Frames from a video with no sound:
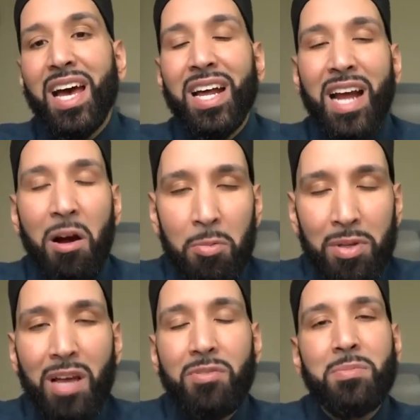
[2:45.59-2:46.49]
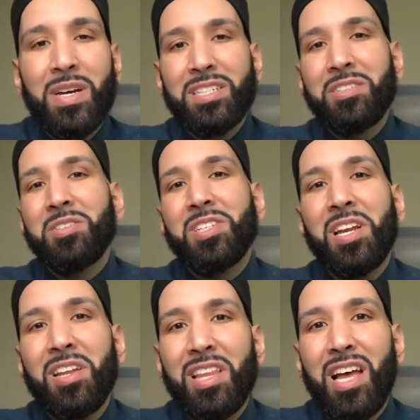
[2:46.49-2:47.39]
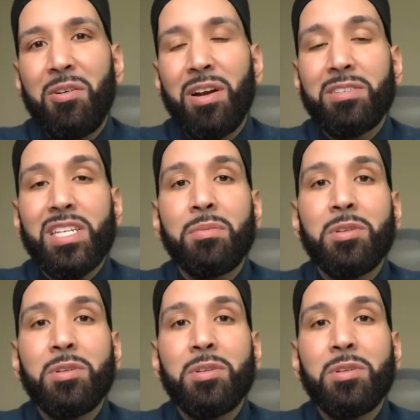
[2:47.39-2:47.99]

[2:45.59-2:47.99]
And our beloved messenger sallallahu alayhi wasallam